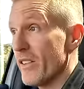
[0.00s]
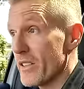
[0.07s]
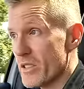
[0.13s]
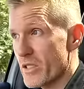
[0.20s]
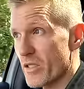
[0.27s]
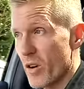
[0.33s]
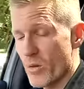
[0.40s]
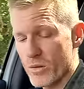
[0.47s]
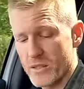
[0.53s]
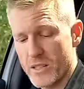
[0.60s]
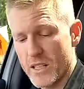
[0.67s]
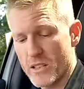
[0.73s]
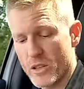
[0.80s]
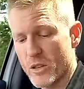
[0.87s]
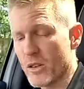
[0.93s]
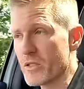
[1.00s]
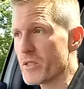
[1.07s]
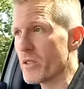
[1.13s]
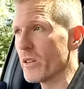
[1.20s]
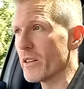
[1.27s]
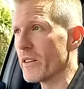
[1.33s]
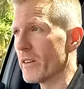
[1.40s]
This whole center
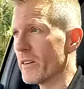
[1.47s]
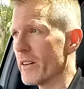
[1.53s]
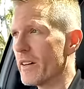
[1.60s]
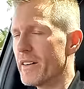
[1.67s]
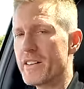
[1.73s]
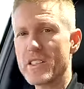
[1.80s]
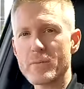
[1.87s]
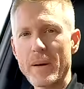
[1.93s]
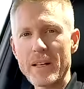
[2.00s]
console area is